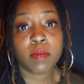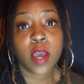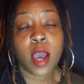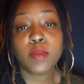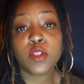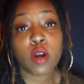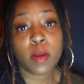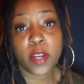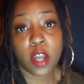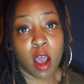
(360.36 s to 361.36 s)

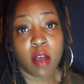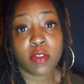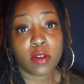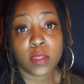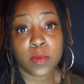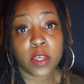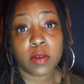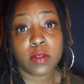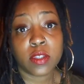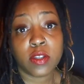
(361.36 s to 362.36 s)
absorbing all those
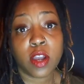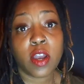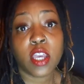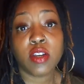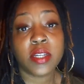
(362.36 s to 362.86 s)
meals, and you're